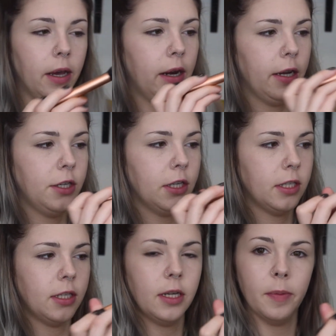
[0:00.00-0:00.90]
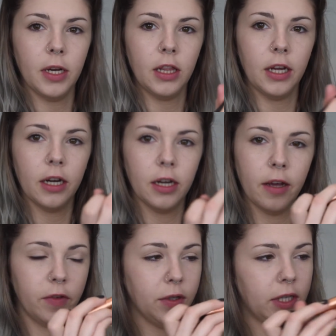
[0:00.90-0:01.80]
And I just dip it in there.
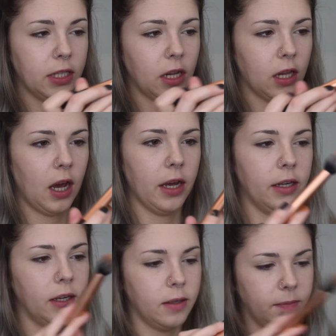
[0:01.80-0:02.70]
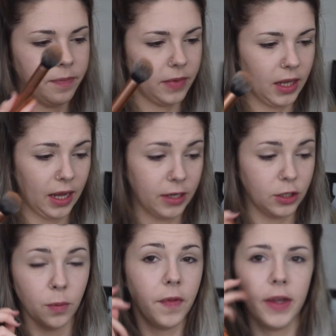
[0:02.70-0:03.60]
I've used this a lot. I
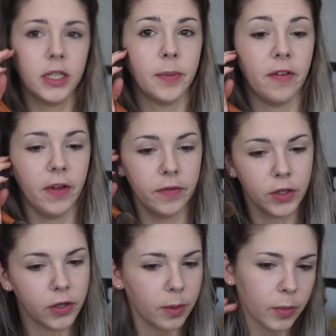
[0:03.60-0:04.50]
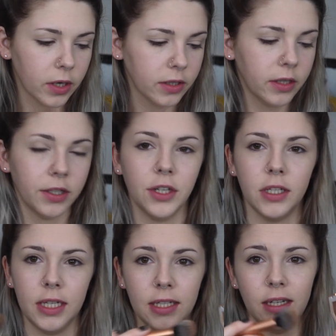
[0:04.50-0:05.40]
don't think it's my favorite cream bronzer. It's
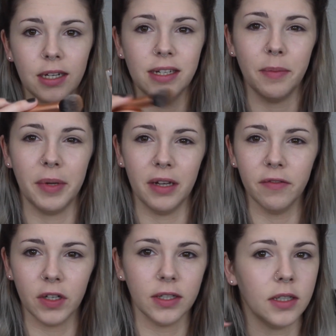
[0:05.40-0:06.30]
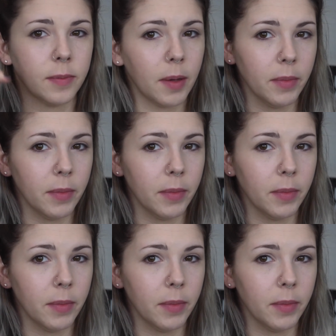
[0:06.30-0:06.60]
just easy to dip in versus my